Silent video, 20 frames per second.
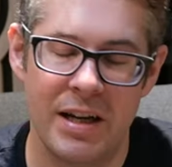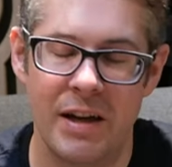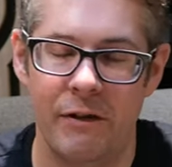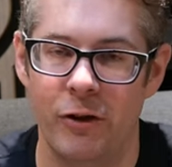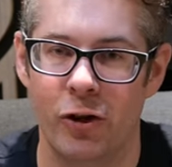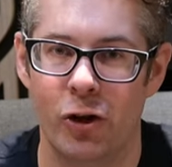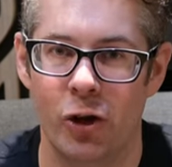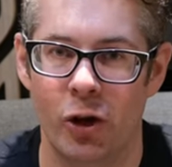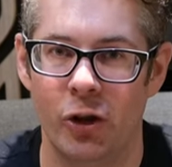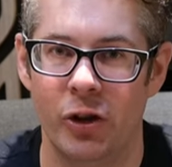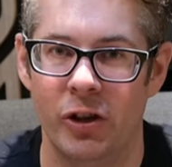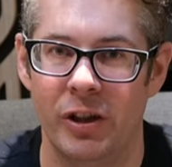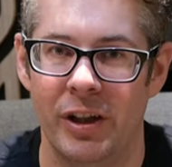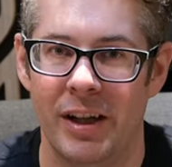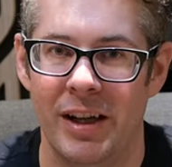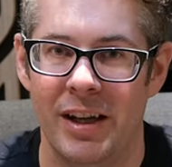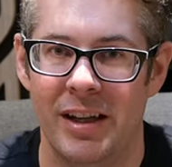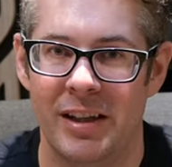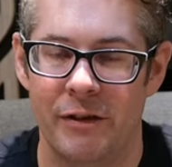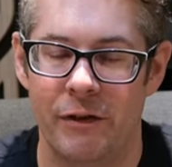difficult
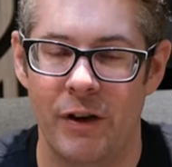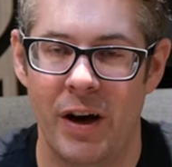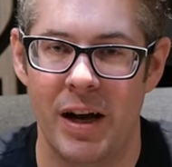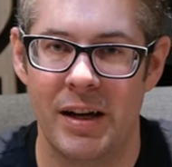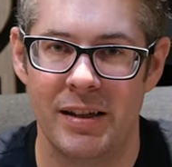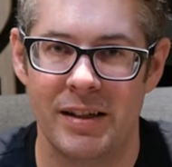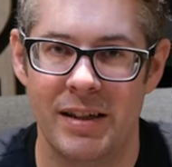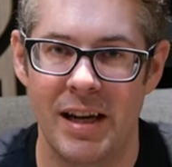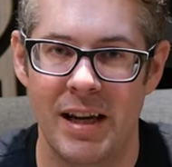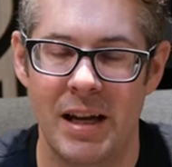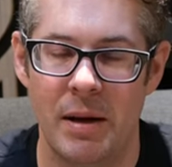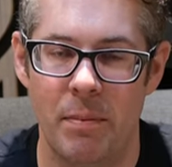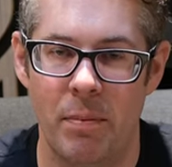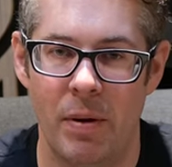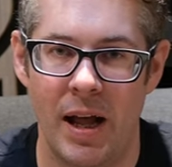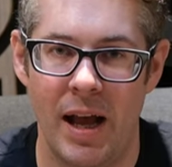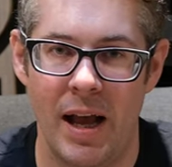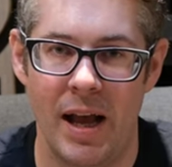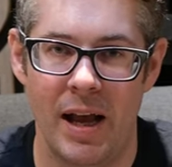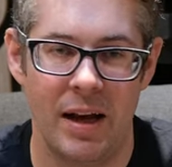to find a CD
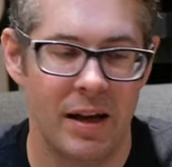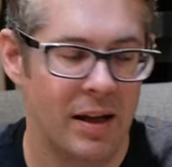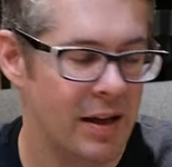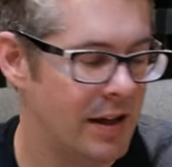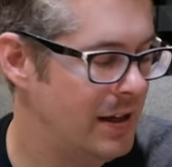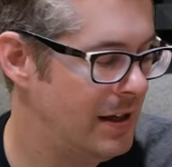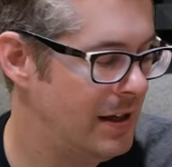player